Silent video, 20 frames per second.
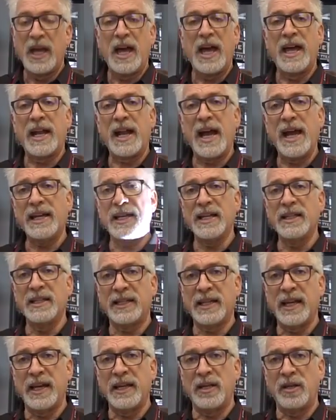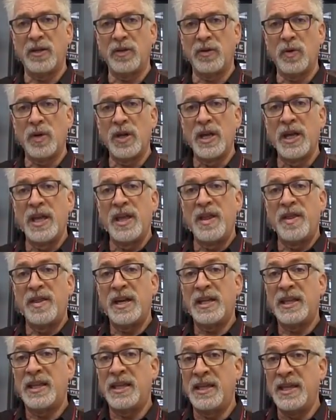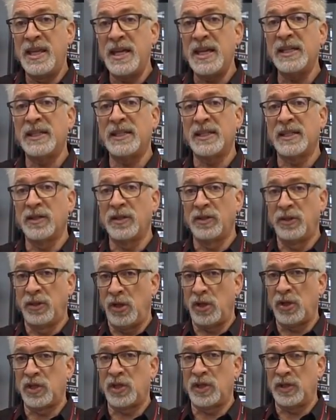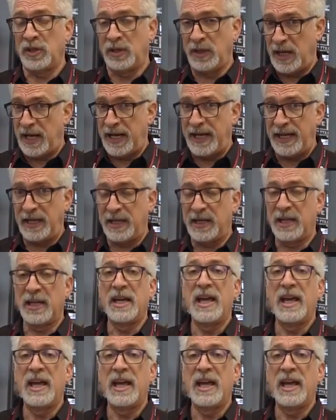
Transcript: And I can tell you that this looks like